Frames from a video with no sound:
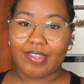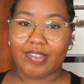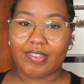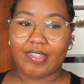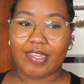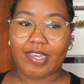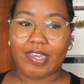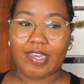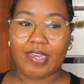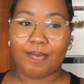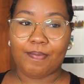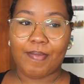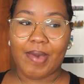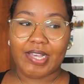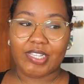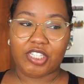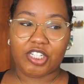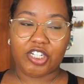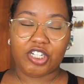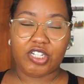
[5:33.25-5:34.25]
They
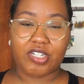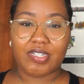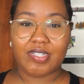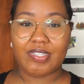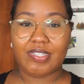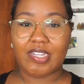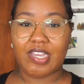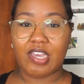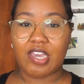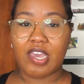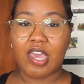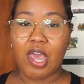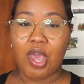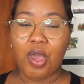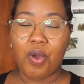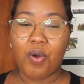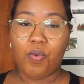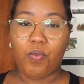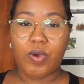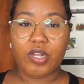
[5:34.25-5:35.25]
messaged to say
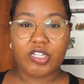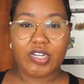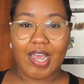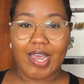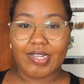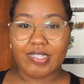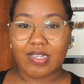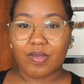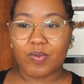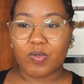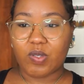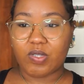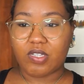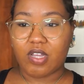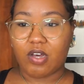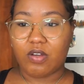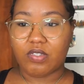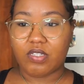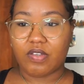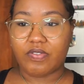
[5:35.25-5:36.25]
which items was
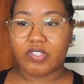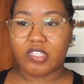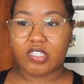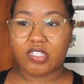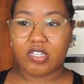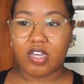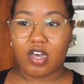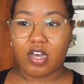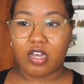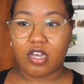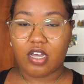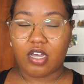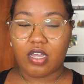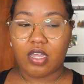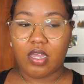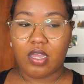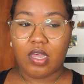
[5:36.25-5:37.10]
out of stock,